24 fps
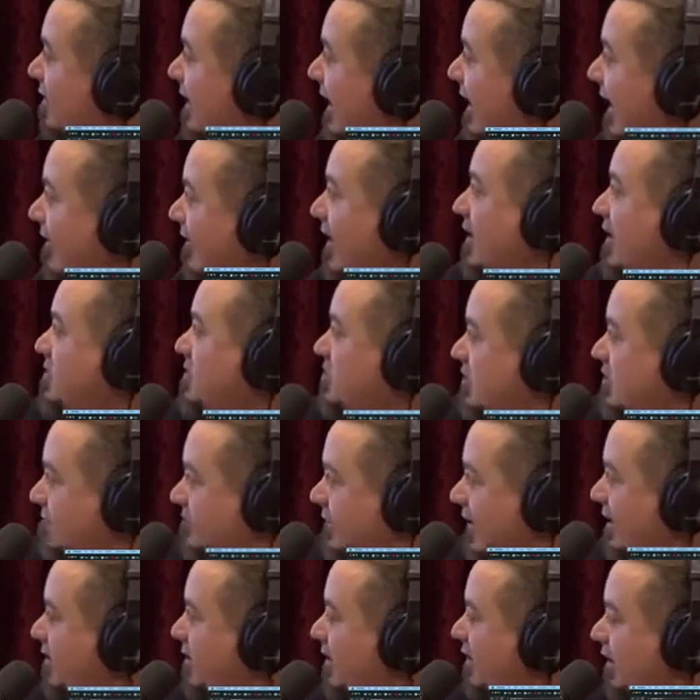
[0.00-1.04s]
and then ship
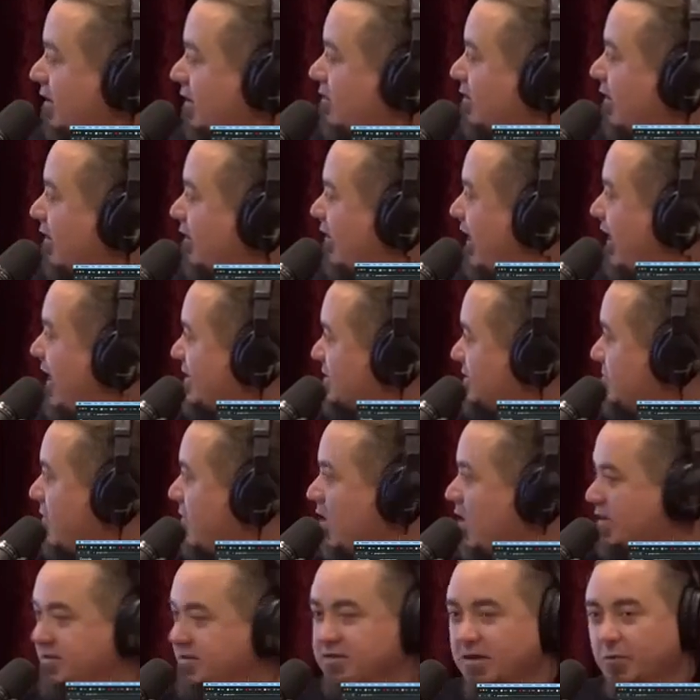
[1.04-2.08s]
that thing 1,000
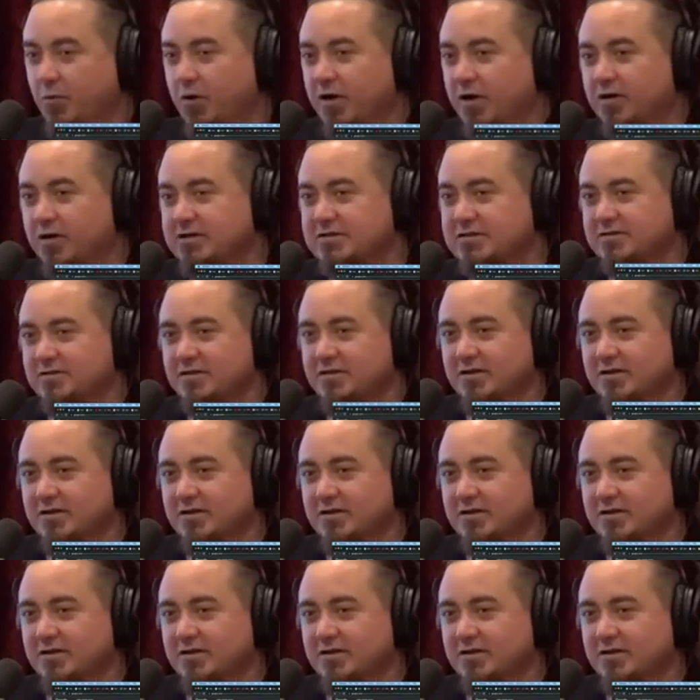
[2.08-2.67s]
miles somewhere. It's